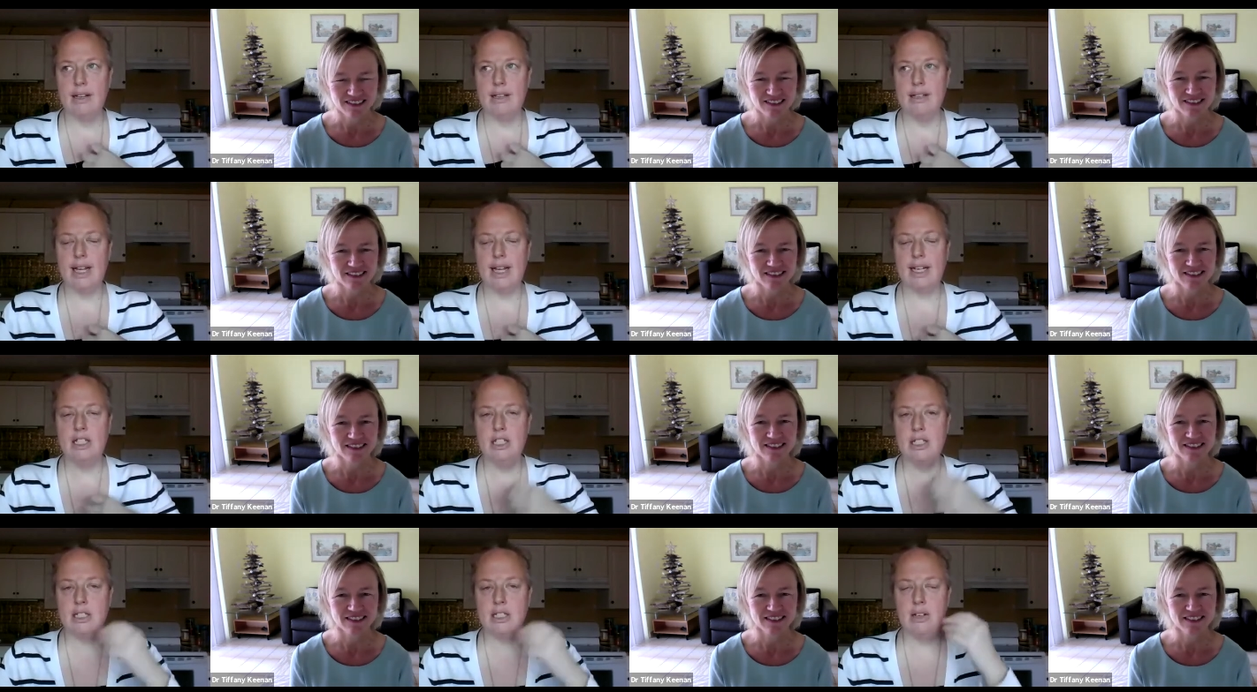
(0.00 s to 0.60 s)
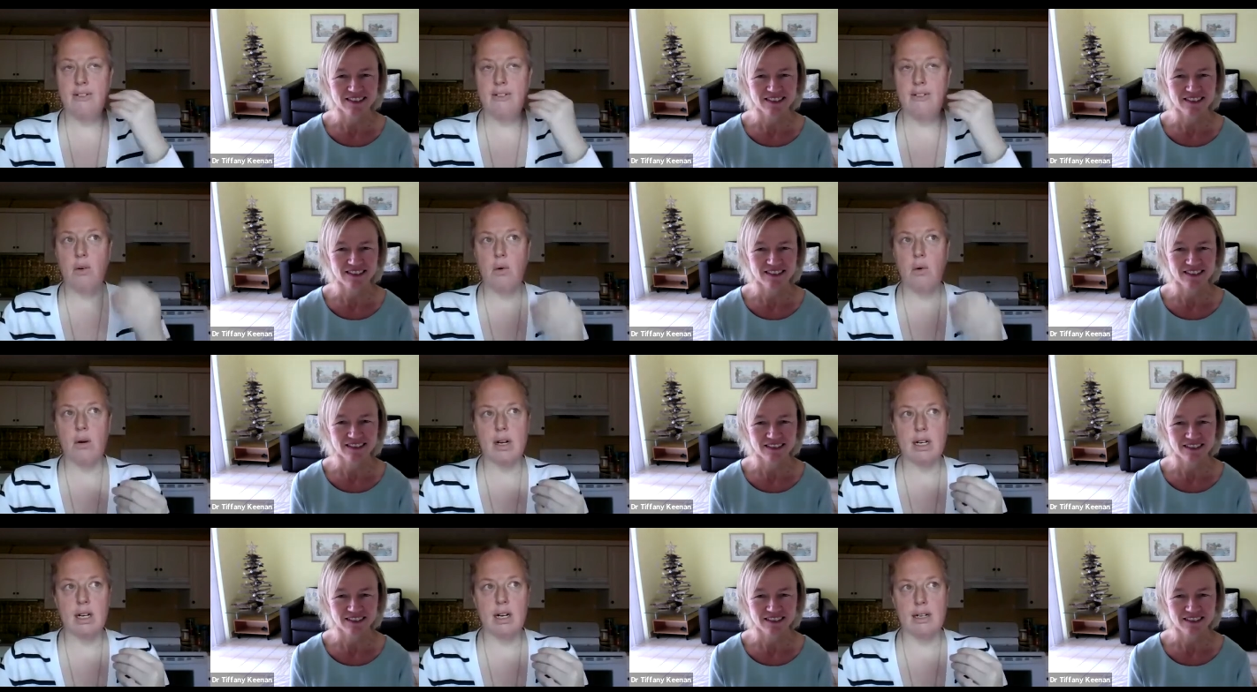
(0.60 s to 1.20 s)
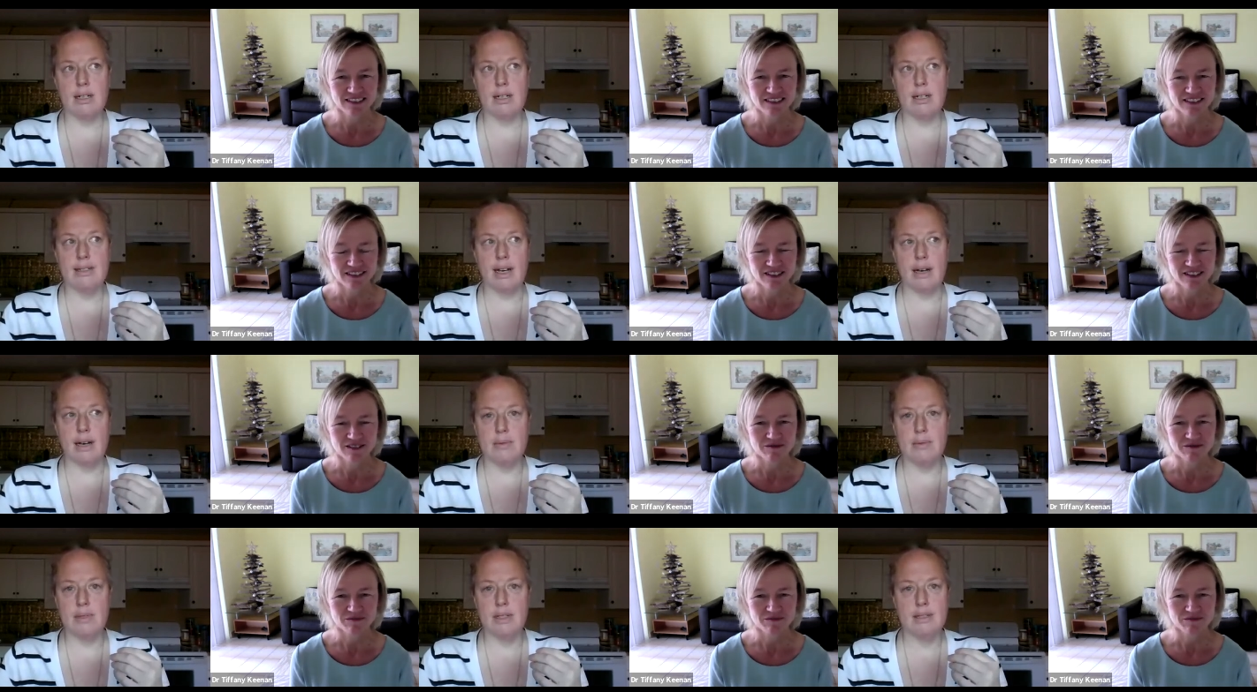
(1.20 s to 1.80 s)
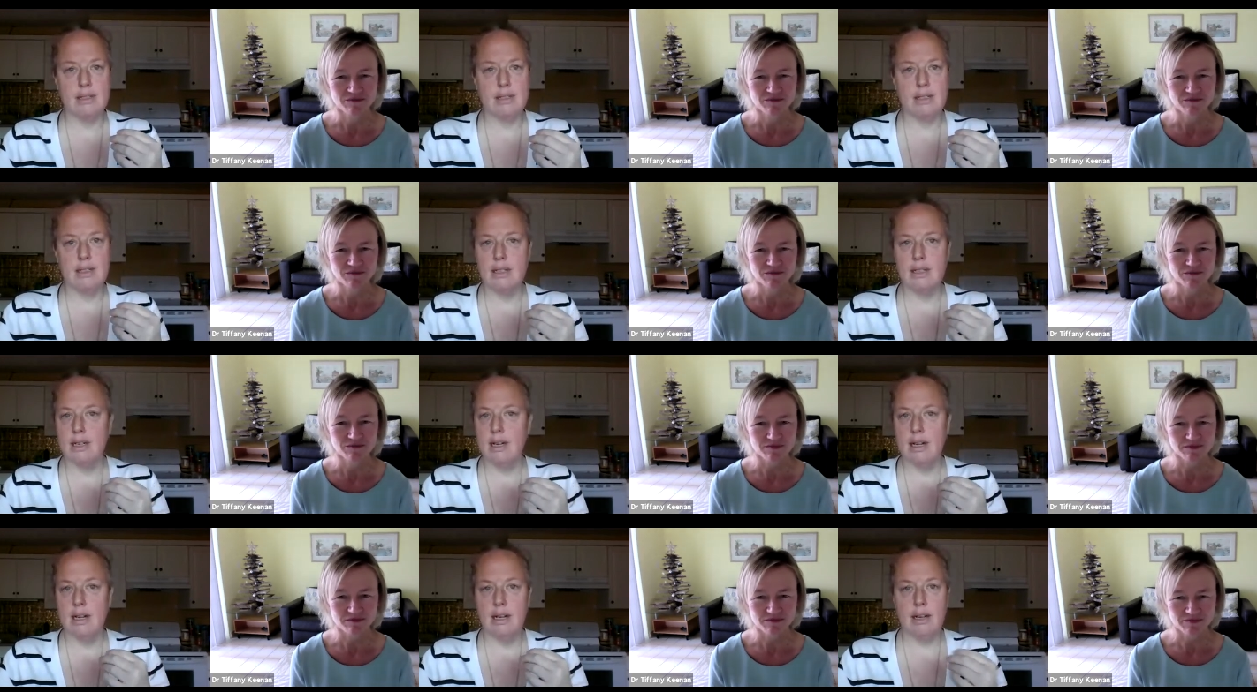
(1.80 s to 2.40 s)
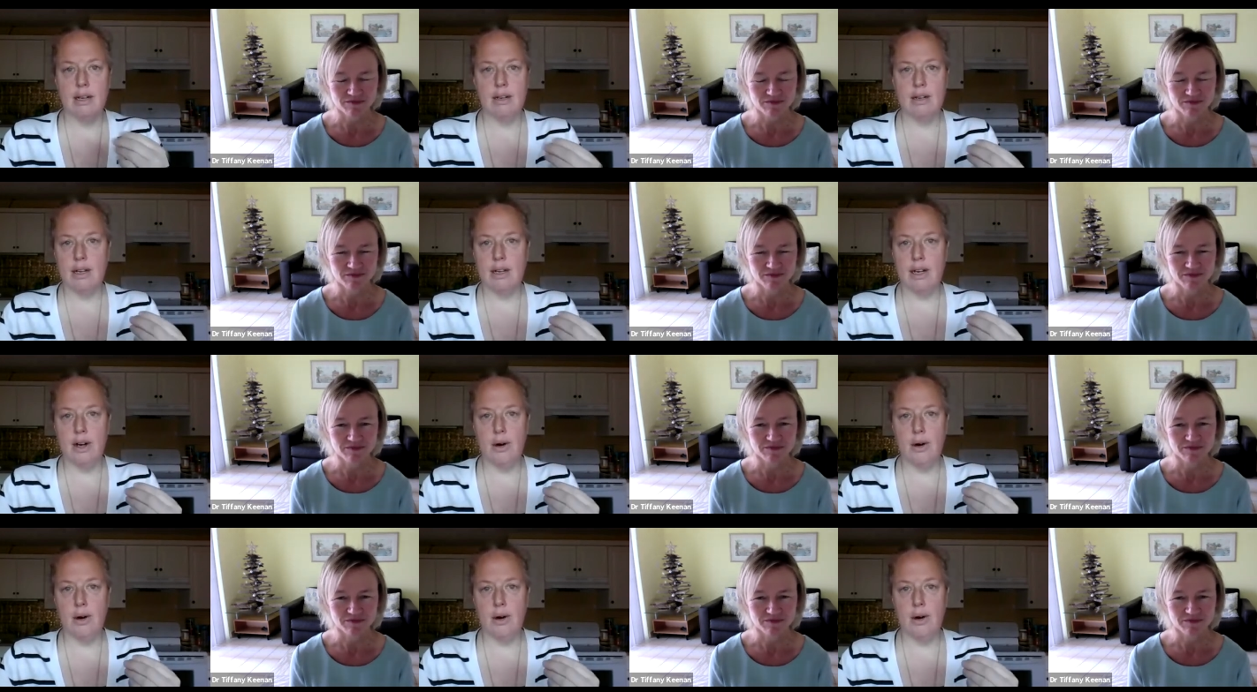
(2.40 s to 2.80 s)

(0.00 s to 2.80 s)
Speaker 1: that's such a foreign concept, you